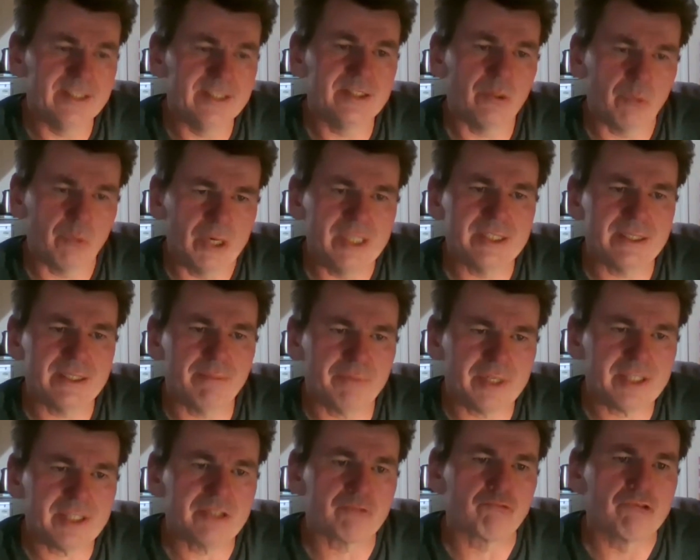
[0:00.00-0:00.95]
is that when
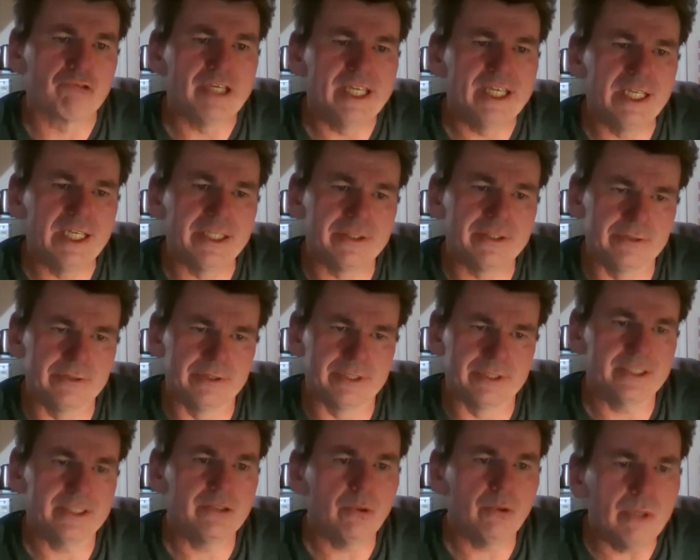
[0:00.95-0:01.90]
something's really good,
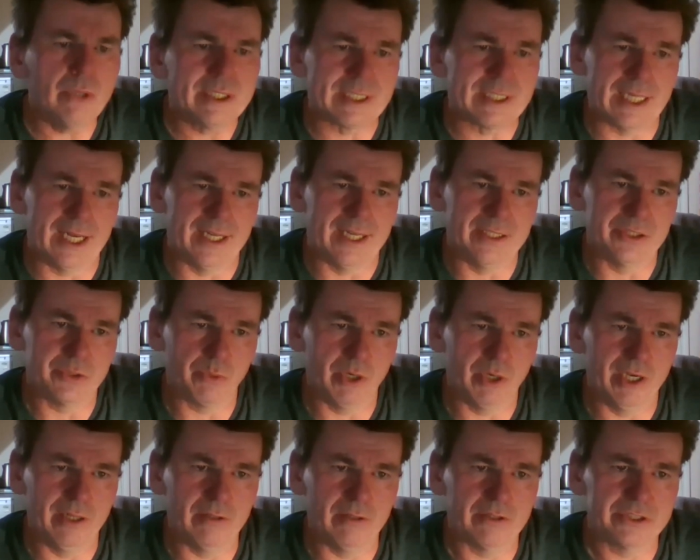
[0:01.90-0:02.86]
it always lands
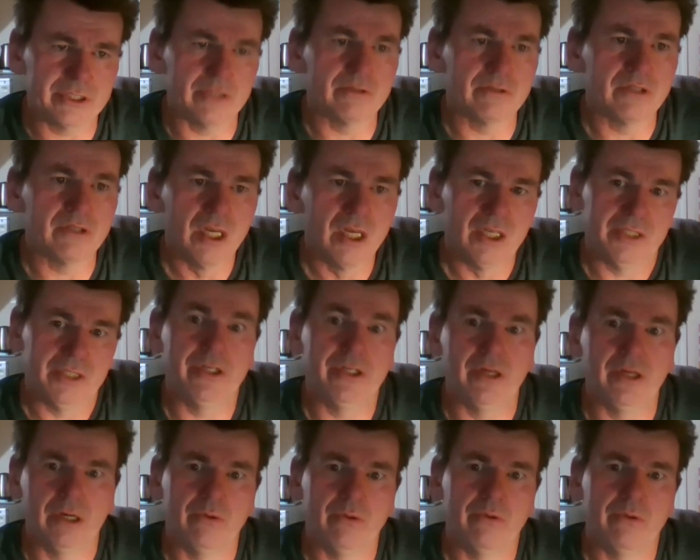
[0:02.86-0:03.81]
well. So,
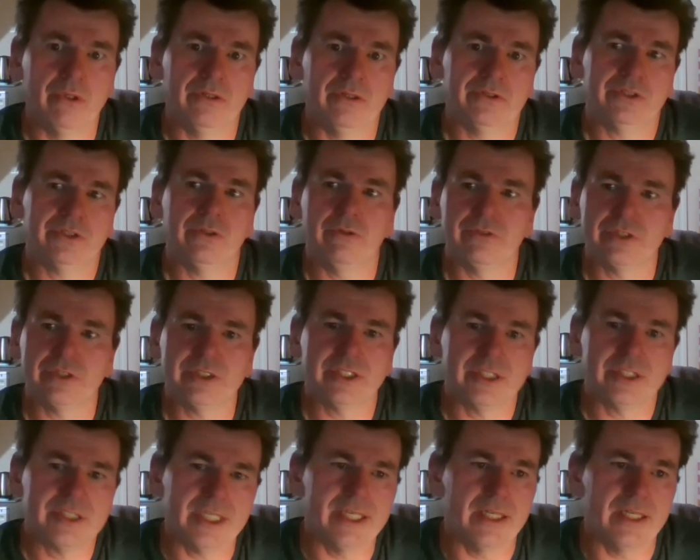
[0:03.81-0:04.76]
you know, sort of
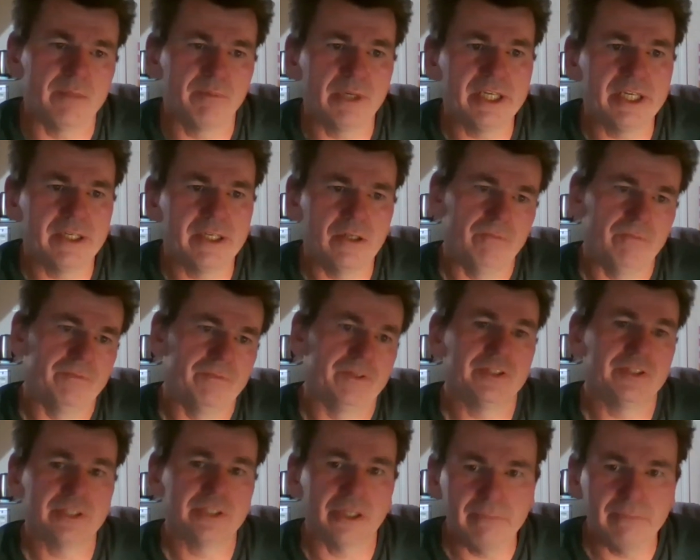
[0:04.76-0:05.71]
to state the bleeding
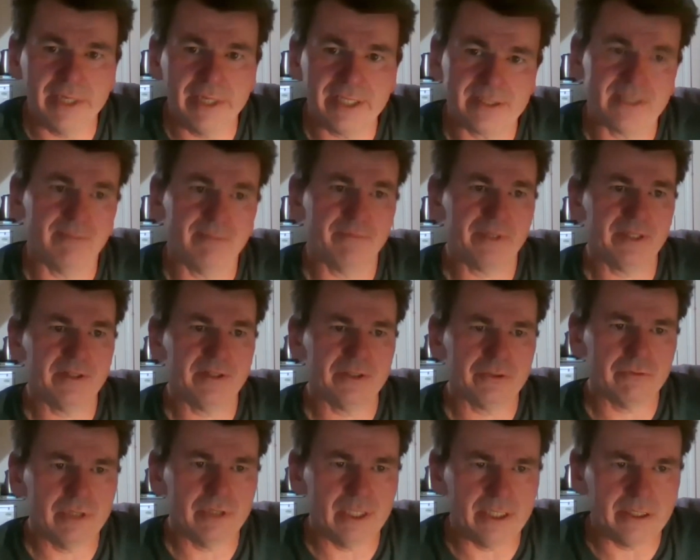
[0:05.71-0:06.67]
obvious, go and make something
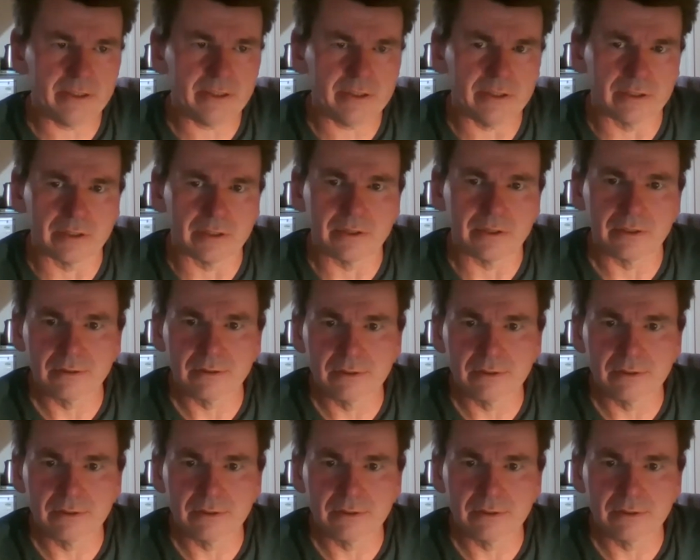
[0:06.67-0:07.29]
that's really good.